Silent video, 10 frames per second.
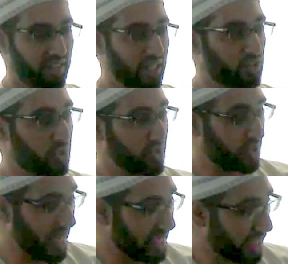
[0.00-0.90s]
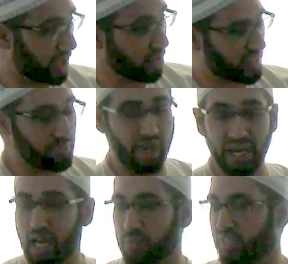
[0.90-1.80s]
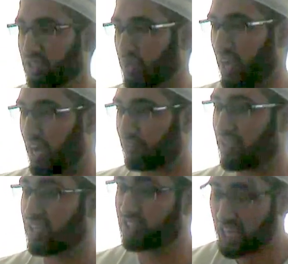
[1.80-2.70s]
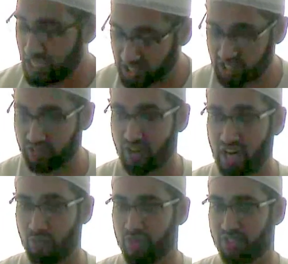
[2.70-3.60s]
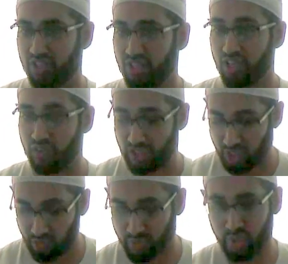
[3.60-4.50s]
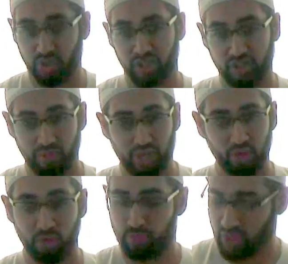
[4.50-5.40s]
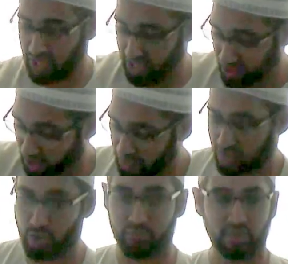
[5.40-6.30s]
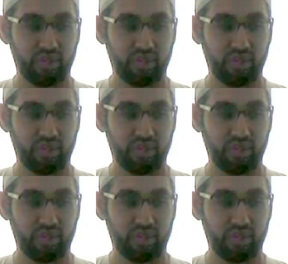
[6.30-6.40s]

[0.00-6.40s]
That you, you can't get off that bad habit that you have. Change the environment. If it's the computer in your bedroom, put it in your living room.